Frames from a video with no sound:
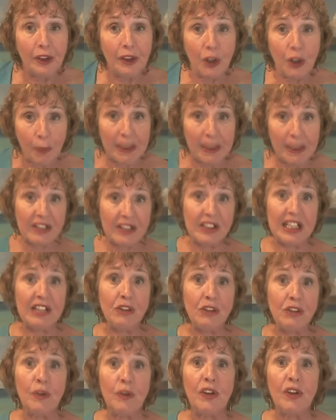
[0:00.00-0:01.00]
Because these
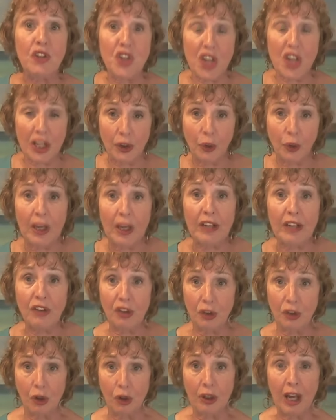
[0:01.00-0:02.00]
are the
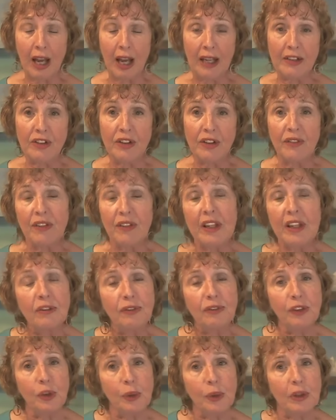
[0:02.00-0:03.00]
generational kinds of
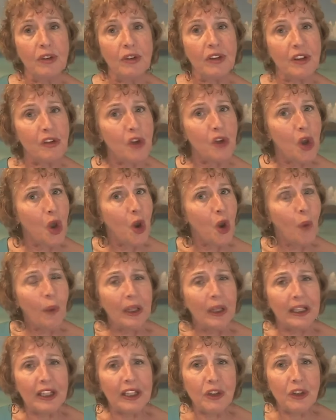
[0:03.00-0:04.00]
influences. Well,
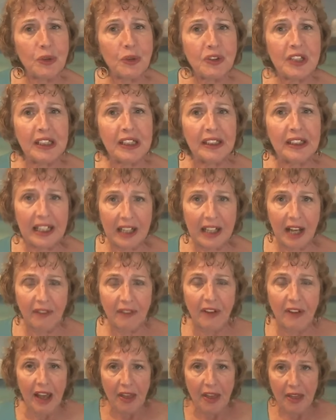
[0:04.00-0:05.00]
interestingly enough,
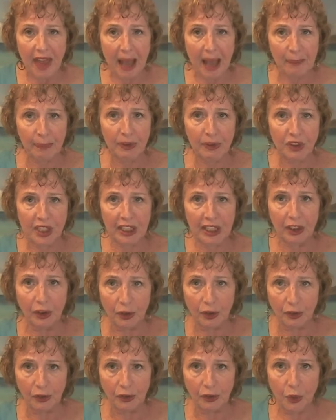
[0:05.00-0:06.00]
that particular
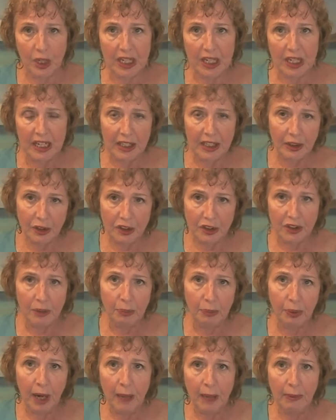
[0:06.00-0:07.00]
3 years, and
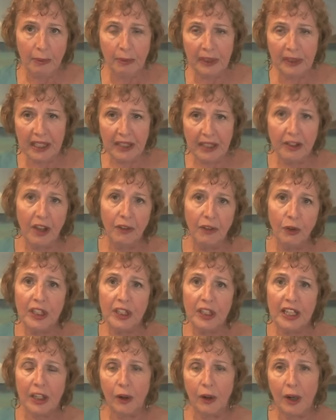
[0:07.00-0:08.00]
probably another
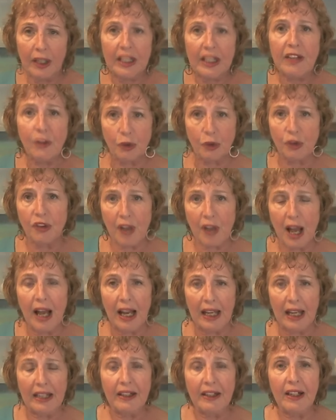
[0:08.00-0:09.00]
year on either
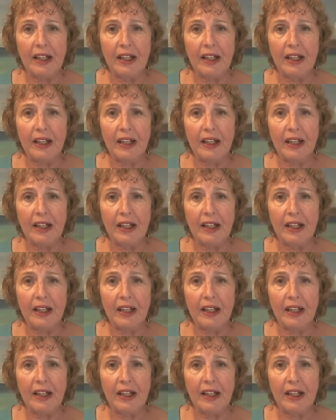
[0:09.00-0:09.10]
side,